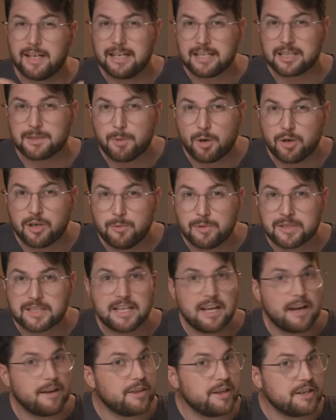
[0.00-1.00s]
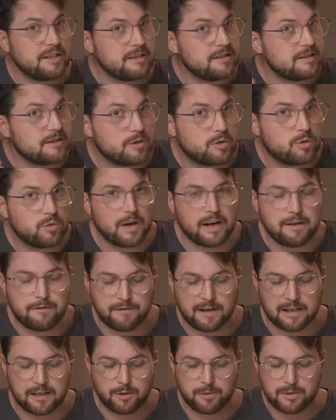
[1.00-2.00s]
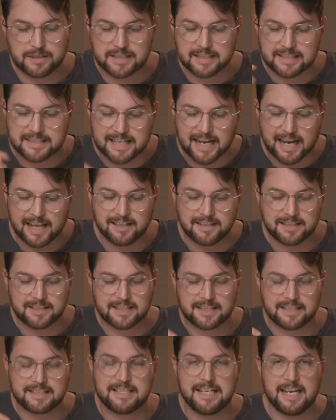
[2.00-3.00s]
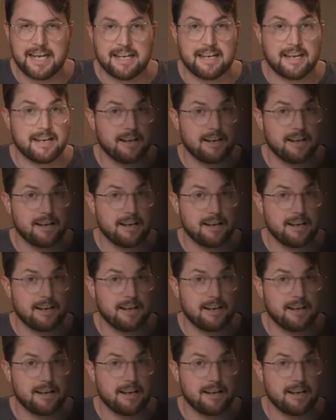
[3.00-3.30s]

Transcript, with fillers: the next smoky whiskey I think is great value is the Talisker 10,